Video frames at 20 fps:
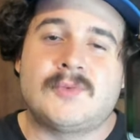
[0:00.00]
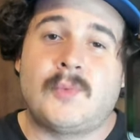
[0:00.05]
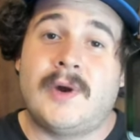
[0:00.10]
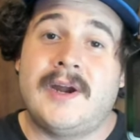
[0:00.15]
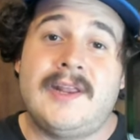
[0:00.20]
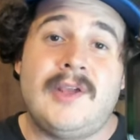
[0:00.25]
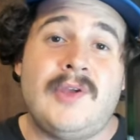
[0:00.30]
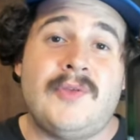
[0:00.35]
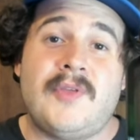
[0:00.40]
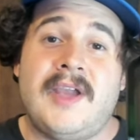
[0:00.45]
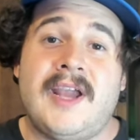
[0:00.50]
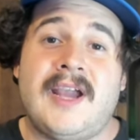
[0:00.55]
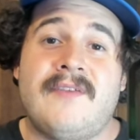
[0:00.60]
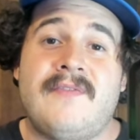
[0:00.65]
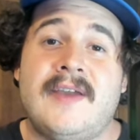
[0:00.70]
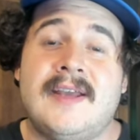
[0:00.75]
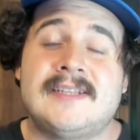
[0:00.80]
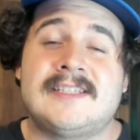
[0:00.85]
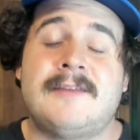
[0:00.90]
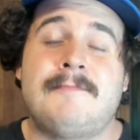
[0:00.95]
What do you think of
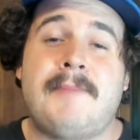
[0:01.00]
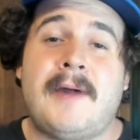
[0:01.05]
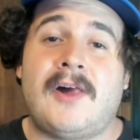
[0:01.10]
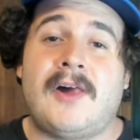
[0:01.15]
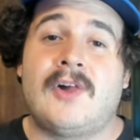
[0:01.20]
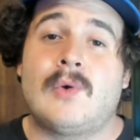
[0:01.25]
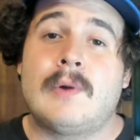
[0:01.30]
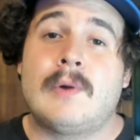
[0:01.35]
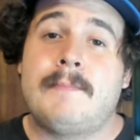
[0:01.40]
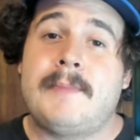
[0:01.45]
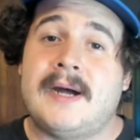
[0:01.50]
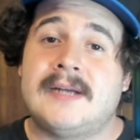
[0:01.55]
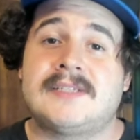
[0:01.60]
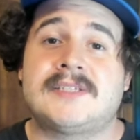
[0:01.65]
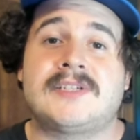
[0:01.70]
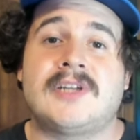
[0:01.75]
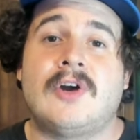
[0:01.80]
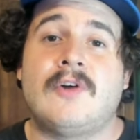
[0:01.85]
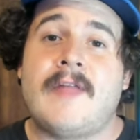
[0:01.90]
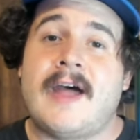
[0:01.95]
Isabella Robusto?